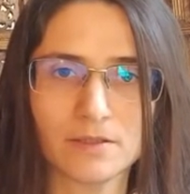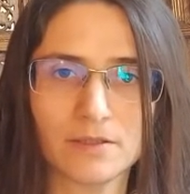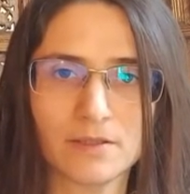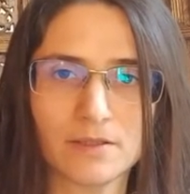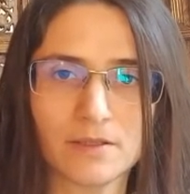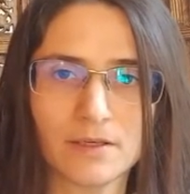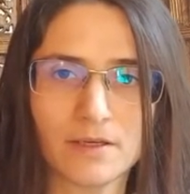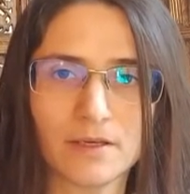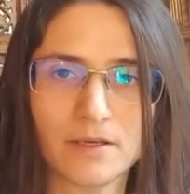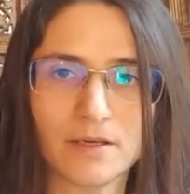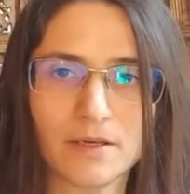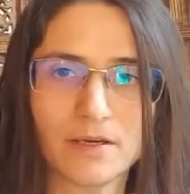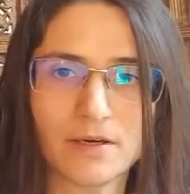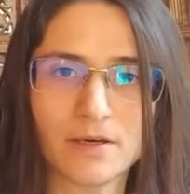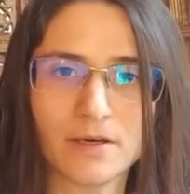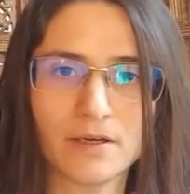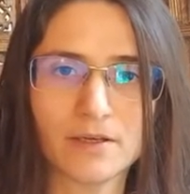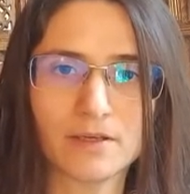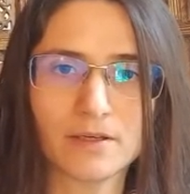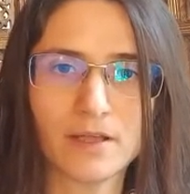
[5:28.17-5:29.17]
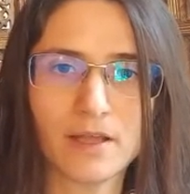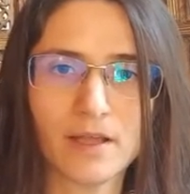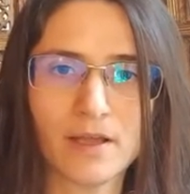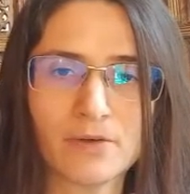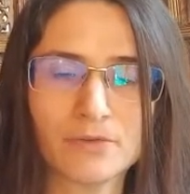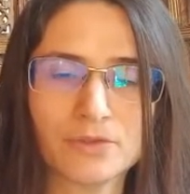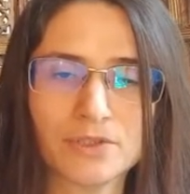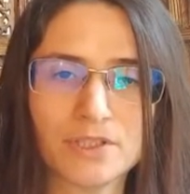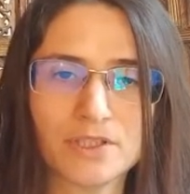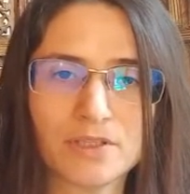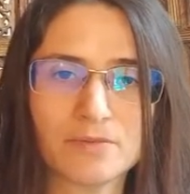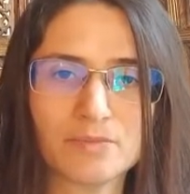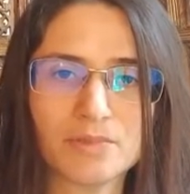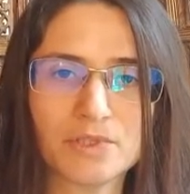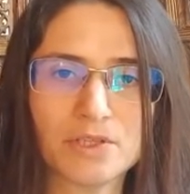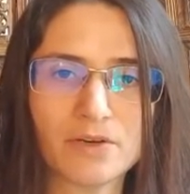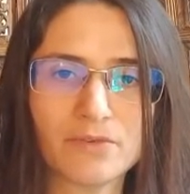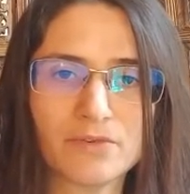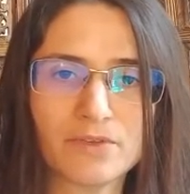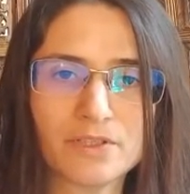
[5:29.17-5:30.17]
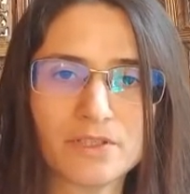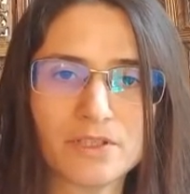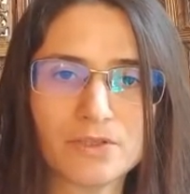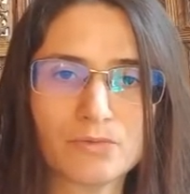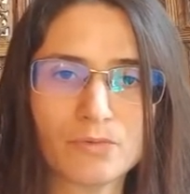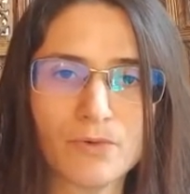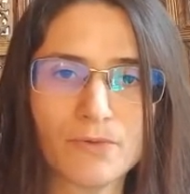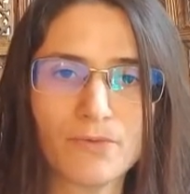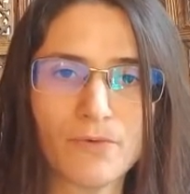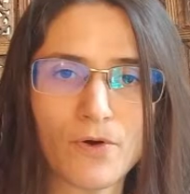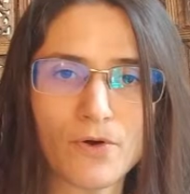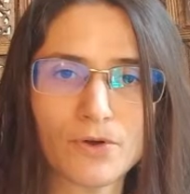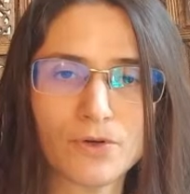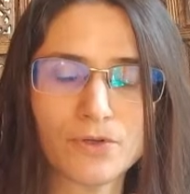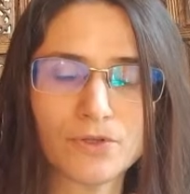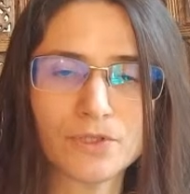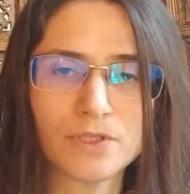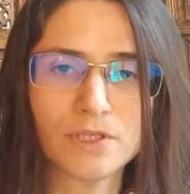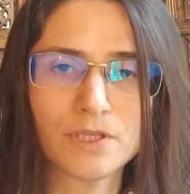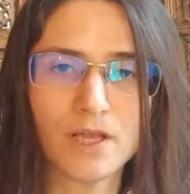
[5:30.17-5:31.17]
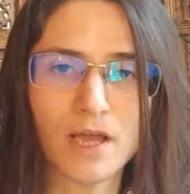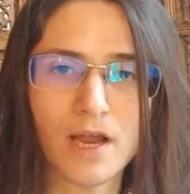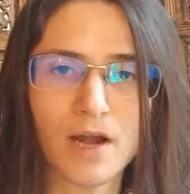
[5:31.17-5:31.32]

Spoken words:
The ecosystem services we focus